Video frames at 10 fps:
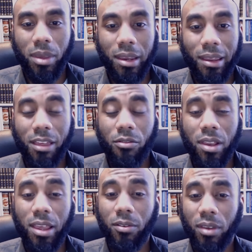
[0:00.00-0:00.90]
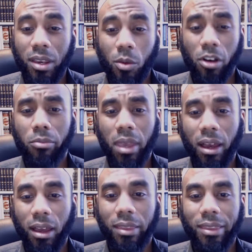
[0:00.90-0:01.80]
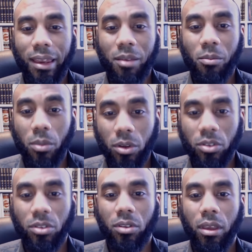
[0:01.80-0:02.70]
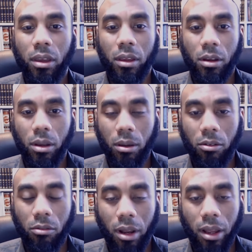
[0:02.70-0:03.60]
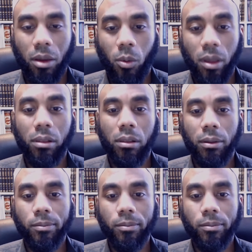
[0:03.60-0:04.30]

if he leaves any wealth behind that he must write a will